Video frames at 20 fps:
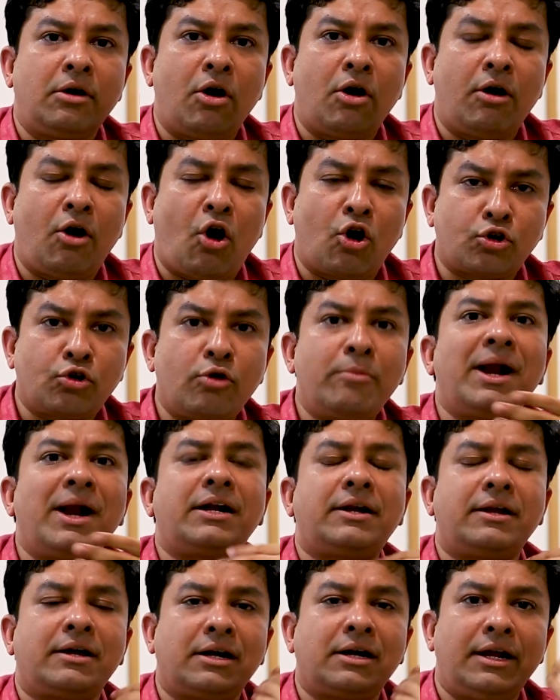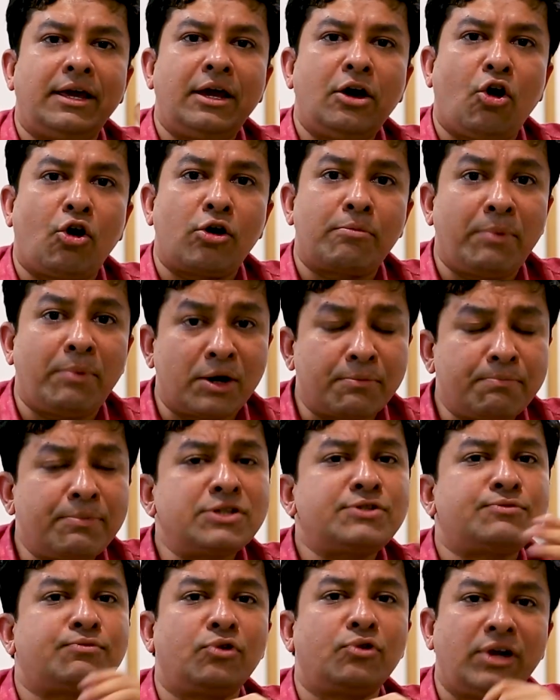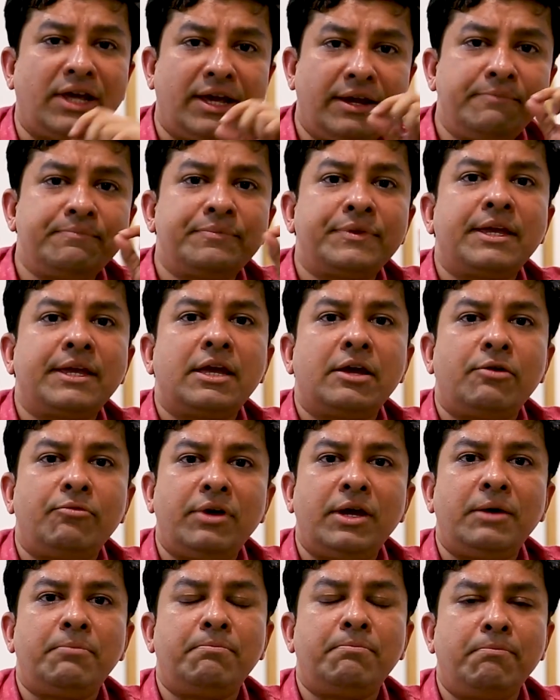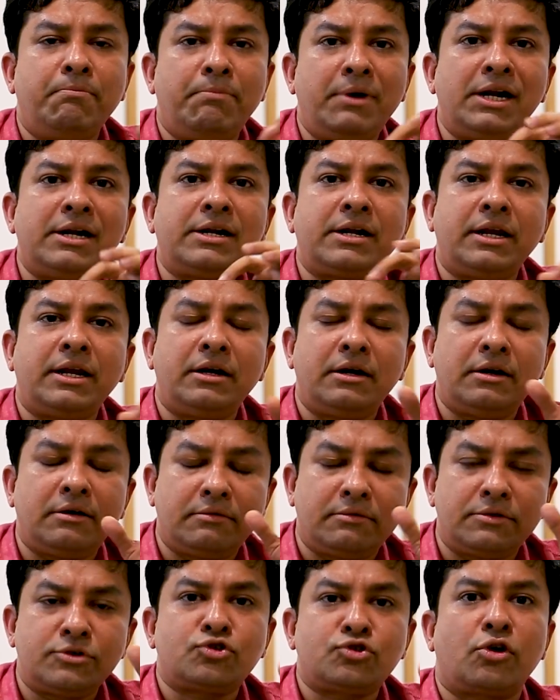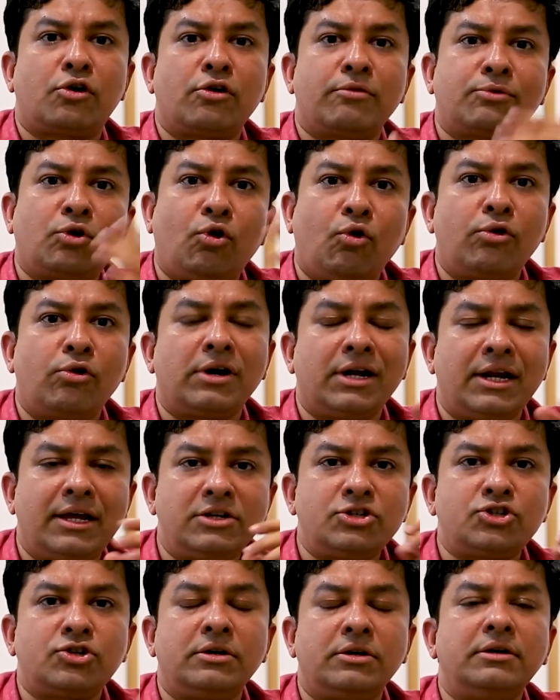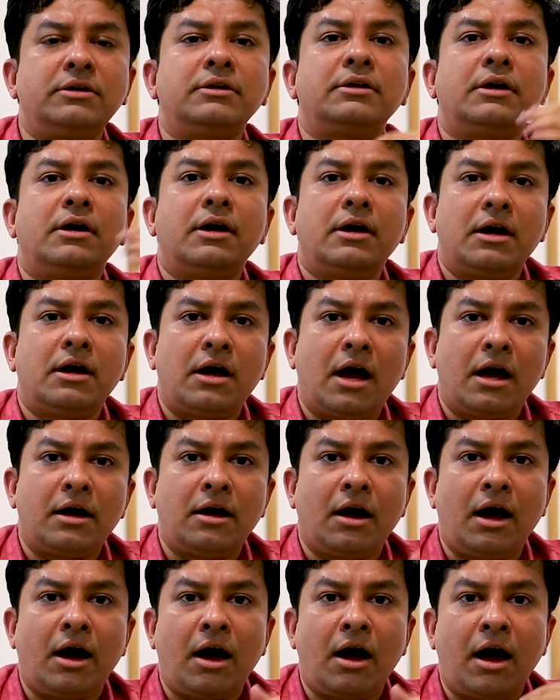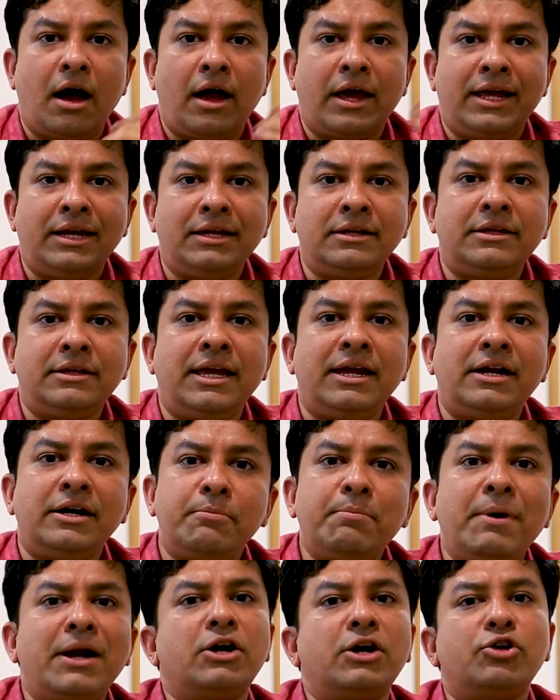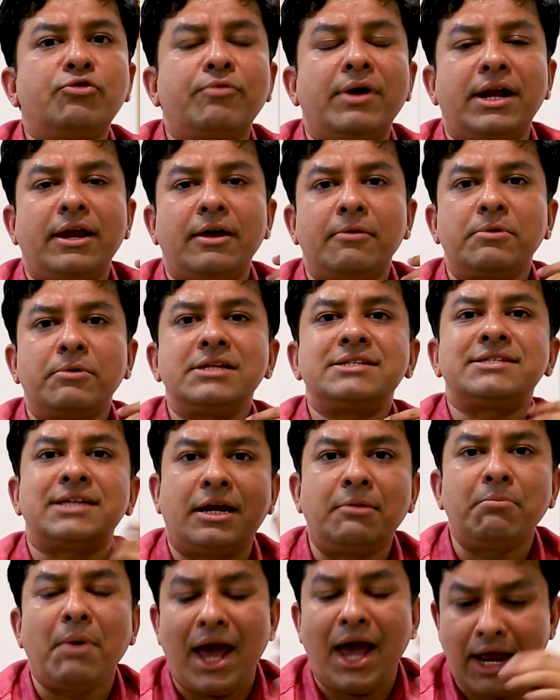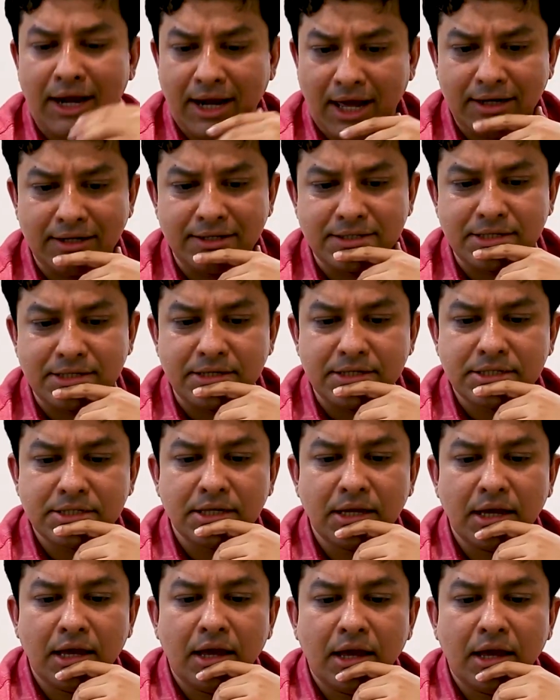automatically or purposefully we built in sort of correlation in the independent variables in my analysis.